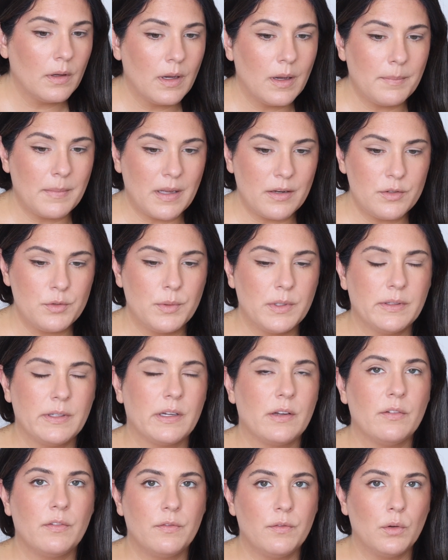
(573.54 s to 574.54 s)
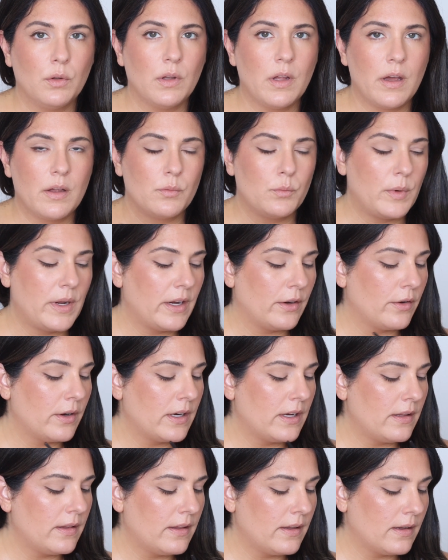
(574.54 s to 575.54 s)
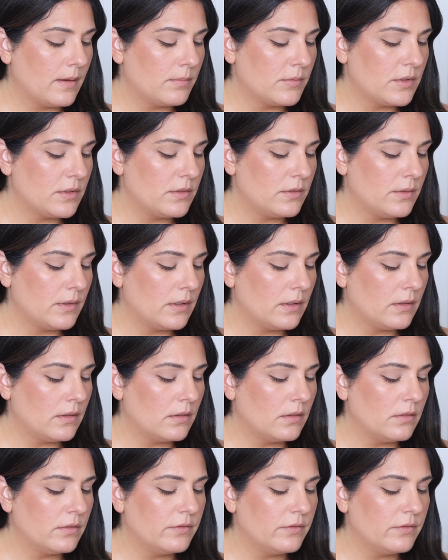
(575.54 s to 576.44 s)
I'm not doing like a full-on wing or anything. I'm just doing like a little